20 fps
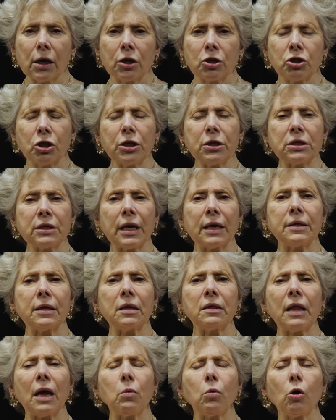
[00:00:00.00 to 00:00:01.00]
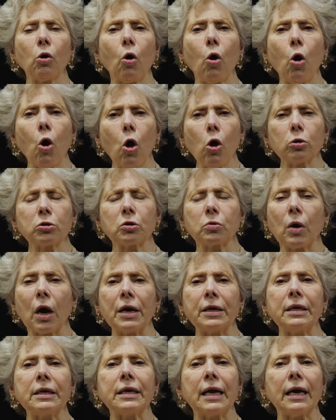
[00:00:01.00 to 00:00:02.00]
She said that they were all
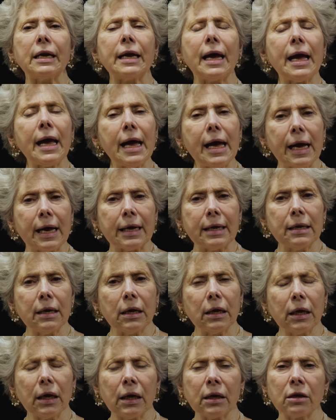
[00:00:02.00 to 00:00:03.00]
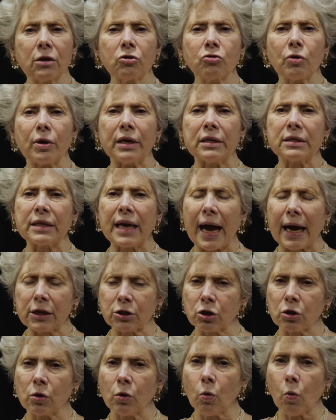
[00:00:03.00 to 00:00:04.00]
trying to get ahead in a
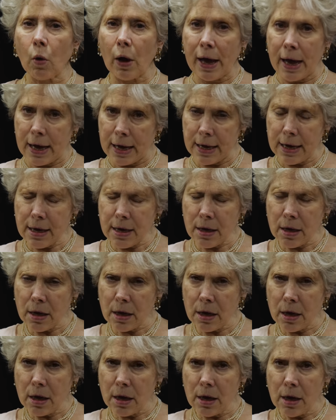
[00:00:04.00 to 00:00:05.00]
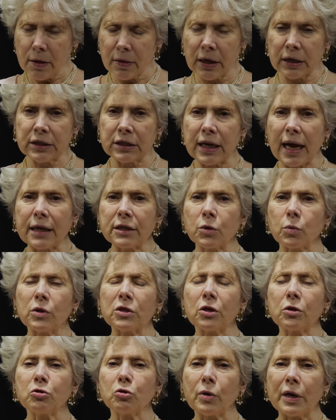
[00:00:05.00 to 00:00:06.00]
transactional way, that sex
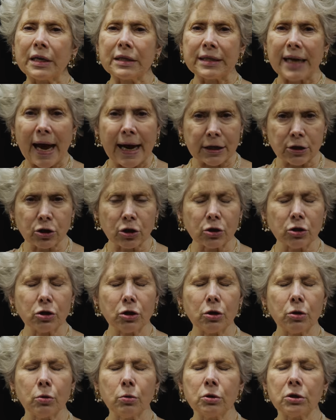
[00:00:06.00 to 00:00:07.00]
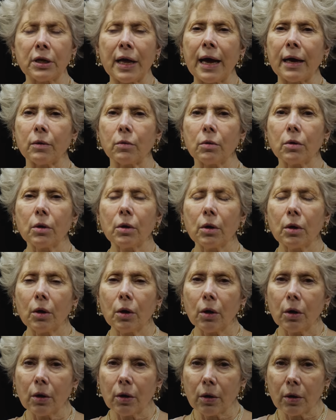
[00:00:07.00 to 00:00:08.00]
was a transaction. She used that
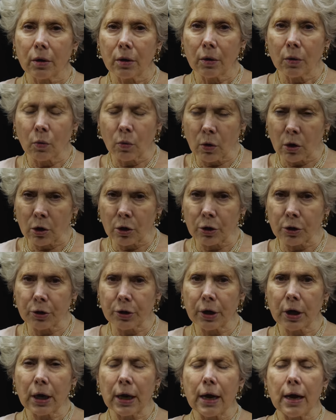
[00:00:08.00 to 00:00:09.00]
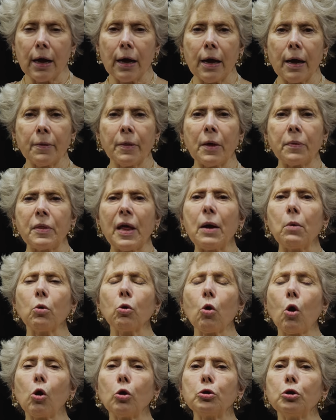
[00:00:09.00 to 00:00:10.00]
word, that they
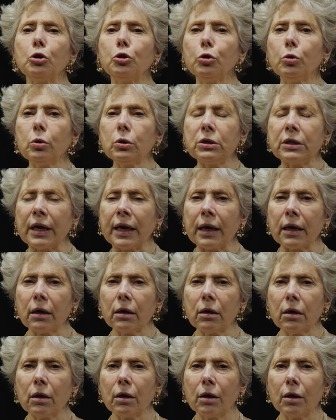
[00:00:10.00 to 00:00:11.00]
were all using